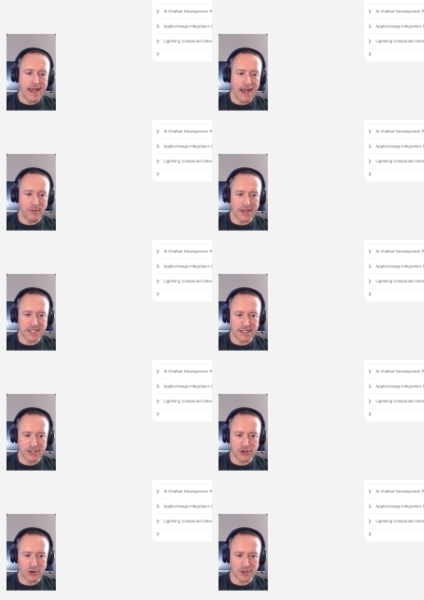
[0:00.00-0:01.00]
And we can see
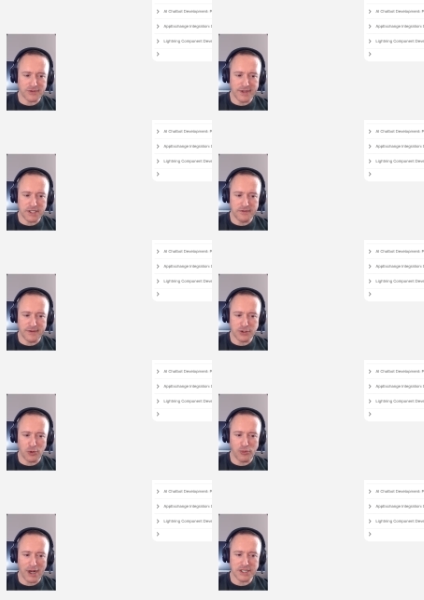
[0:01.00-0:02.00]
the totals for each
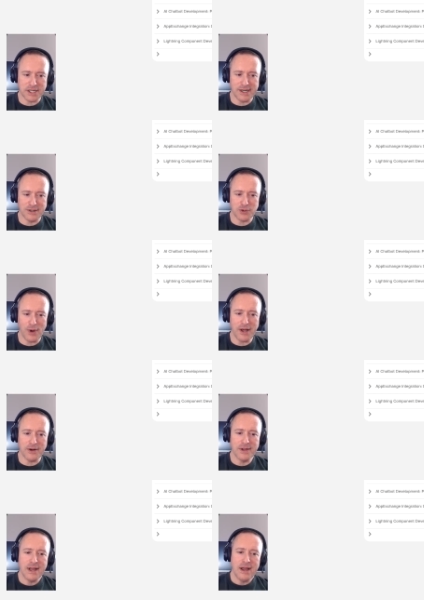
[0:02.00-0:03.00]
individual project here as
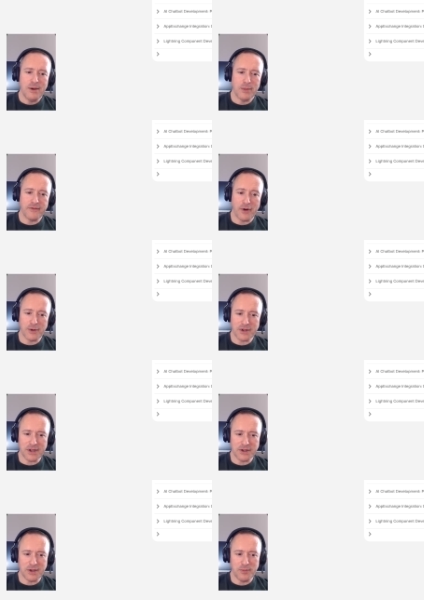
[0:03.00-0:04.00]
well. But if I were to
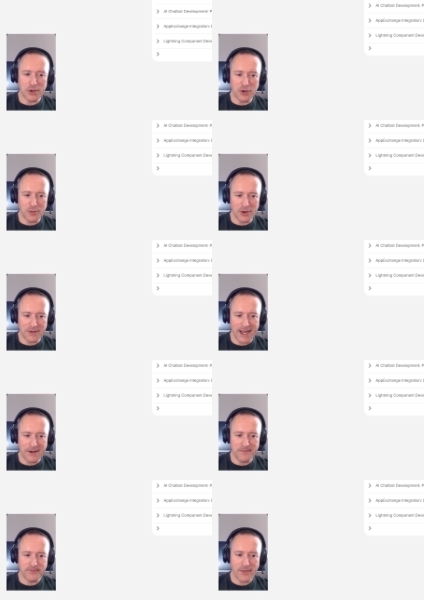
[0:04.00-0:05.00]
click on the billable
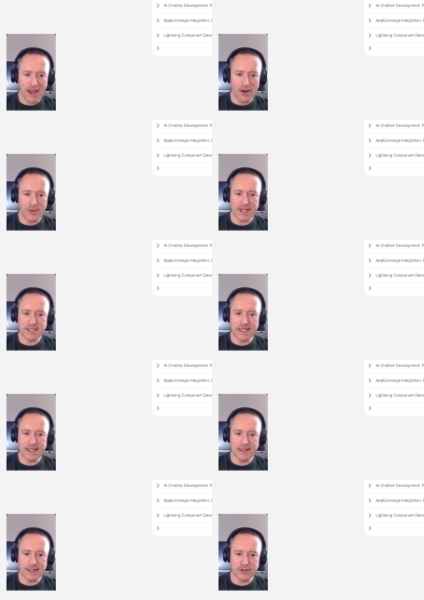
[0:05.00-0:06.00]
now, we can
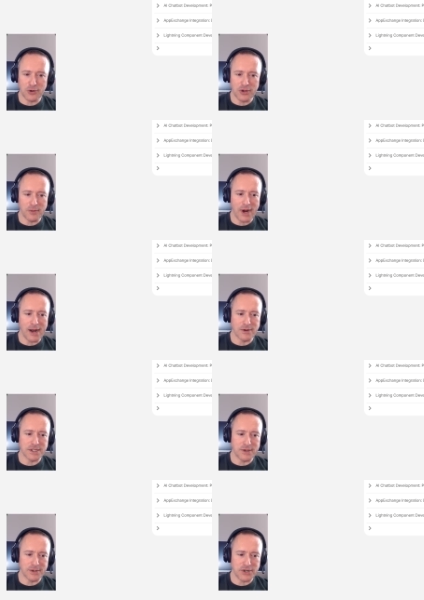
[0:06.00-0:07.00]
see the total number of
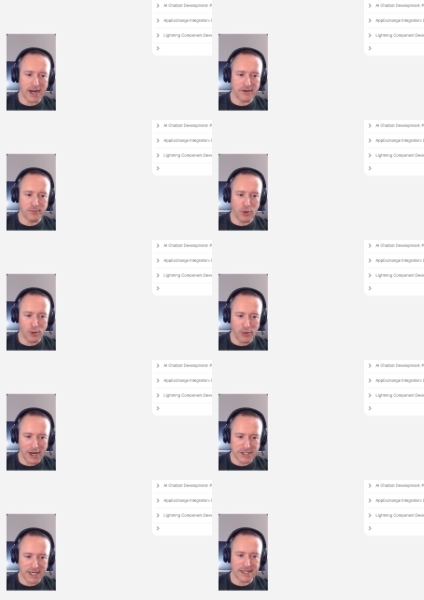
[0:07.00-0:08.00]
hours that were tracked per
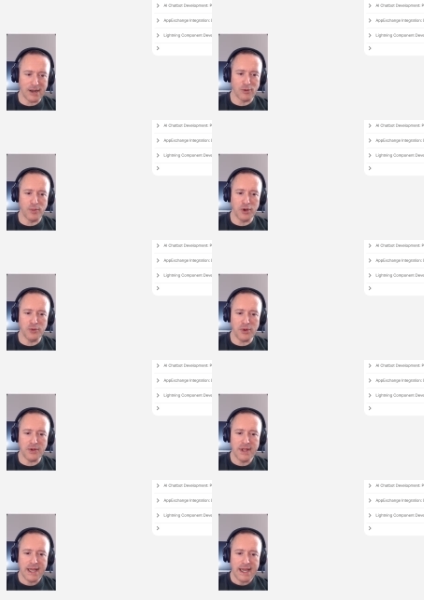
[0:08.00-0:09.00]
project that were
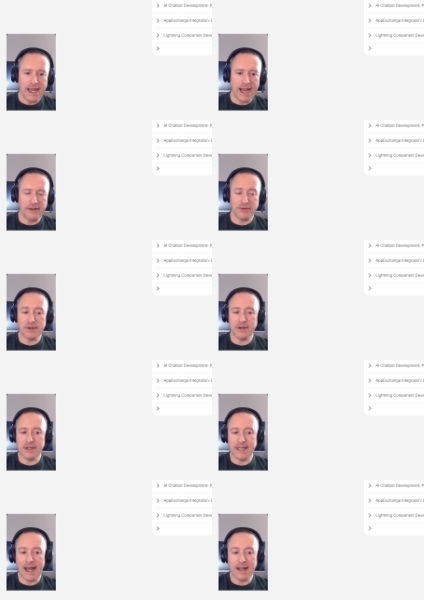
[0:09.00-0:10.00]
billable. And if we click
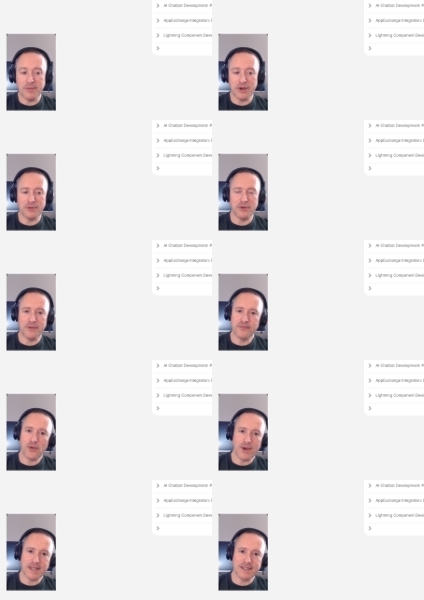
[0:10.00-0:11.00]
on non-billable,
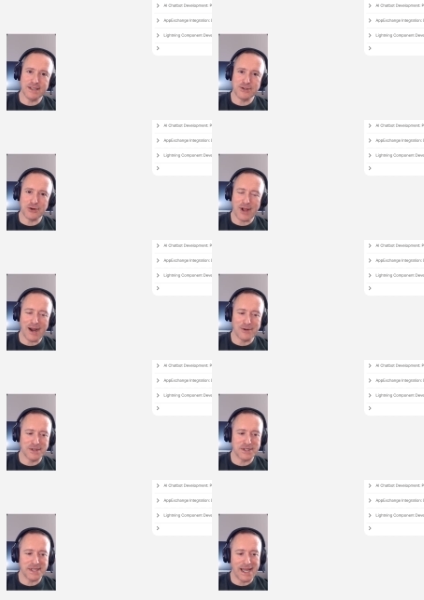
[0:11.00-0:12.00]
we can see the total
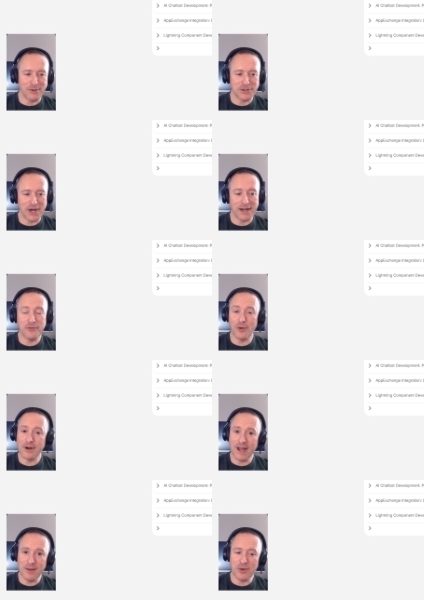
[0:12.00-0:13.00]
hours that were tracked
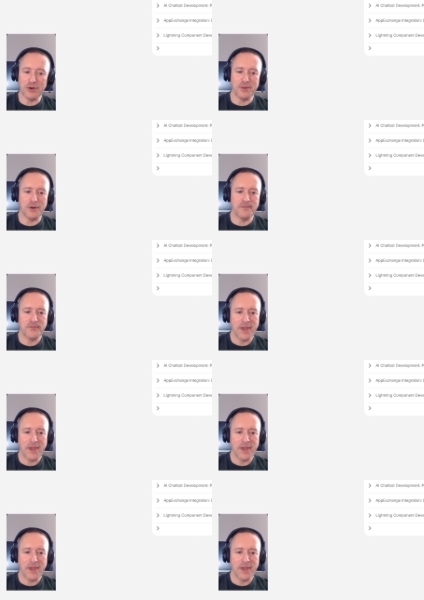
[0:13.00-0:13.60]
for non-billable.